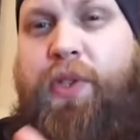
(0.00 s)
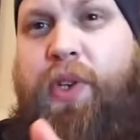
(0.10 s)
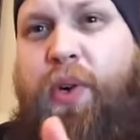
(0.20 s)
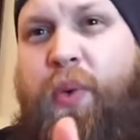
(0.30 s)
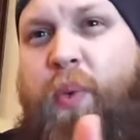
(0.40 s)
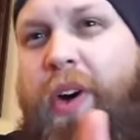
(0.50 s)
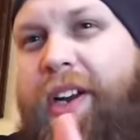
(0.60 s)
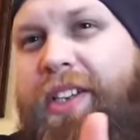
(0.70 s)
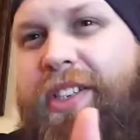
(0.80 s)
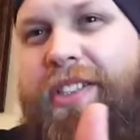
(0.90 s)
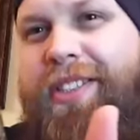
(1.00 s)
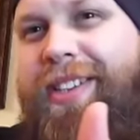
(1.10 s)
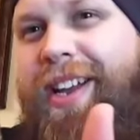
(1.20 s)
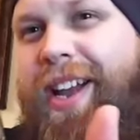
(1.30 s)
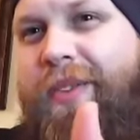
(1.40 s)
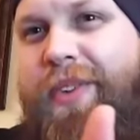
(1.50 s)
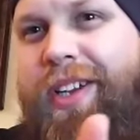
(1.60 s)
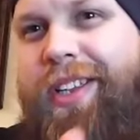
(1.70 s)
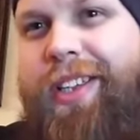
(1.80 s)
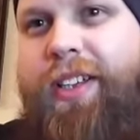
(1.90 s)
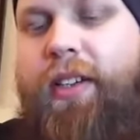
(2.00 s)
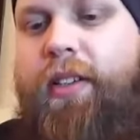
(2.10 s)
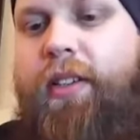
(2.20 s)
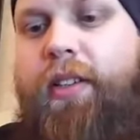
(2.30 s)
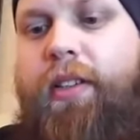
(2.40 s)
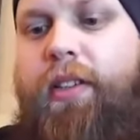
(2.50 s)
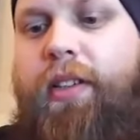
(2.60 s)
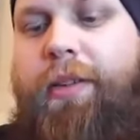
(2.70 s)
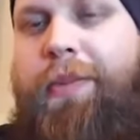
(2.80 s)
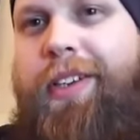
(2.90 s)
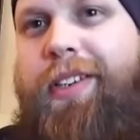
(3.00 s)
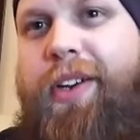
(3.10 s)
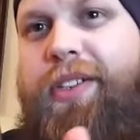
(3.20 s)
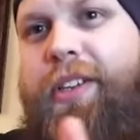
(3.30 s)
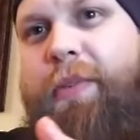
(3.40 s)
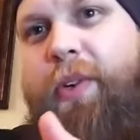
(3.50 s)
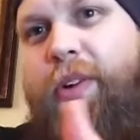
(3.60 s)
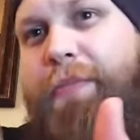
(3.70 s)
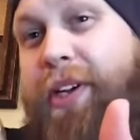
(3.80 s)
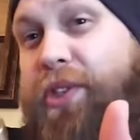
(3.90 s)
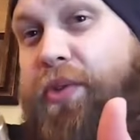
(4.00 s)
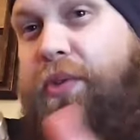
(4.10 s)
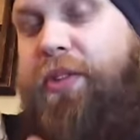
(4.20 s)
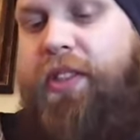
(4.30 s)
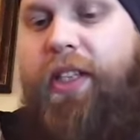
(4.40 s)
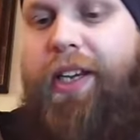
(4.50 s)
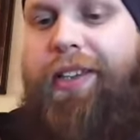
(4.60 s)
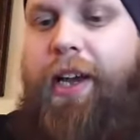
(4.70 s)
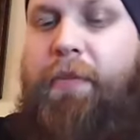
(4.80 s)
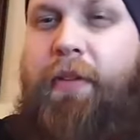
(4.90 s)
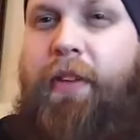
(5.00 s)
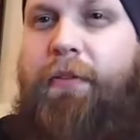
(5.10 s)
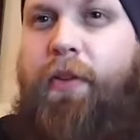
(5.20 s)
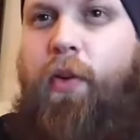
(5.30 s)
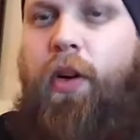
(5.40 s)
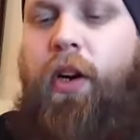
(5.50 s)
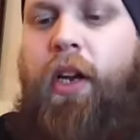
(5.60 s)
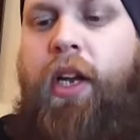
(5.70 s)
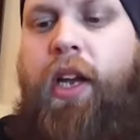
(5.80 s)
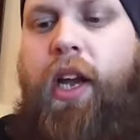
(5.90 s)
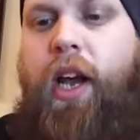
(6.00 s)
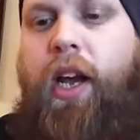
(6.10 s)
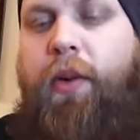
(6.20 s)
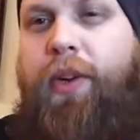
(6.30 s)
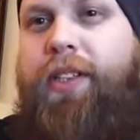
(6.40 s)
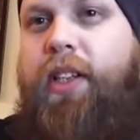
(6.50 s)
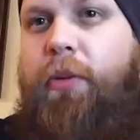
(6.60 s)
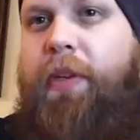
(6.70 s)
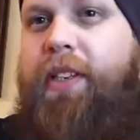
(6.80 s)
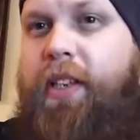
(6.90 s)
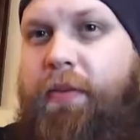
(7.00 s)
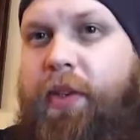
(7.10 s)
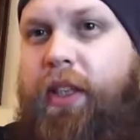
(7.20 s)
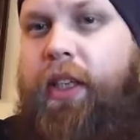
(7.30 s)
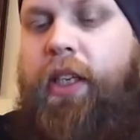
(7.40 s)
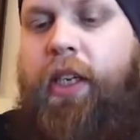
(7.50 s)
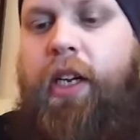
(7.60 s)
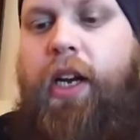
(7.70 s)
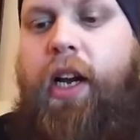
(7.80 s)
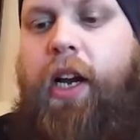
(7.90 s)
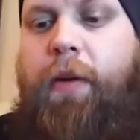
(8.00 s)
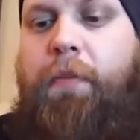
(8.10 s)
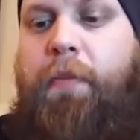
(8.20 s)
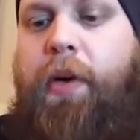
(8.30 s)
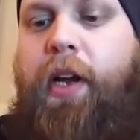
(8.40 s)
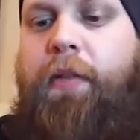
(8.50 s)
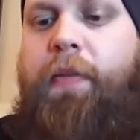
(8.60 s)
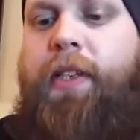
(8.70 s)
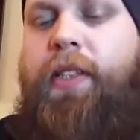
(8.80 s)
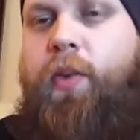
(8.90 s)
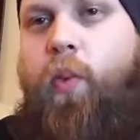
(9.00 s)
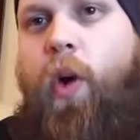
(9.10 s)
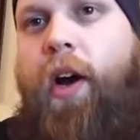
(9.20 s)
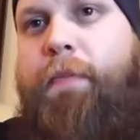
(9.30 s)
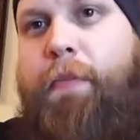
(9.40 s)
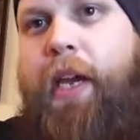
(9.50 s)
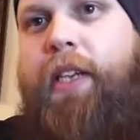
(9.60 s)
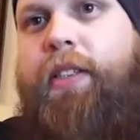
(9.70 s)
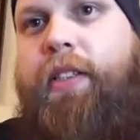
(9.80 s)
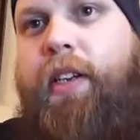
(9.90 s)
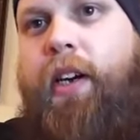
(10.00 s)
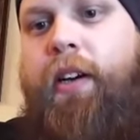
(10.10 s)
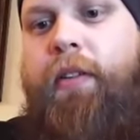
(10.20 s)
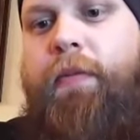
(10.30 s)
So wattage is not really, I mean, there are some that are run by joules, like the IPv4. It runs a little bit differently, but this is watt-based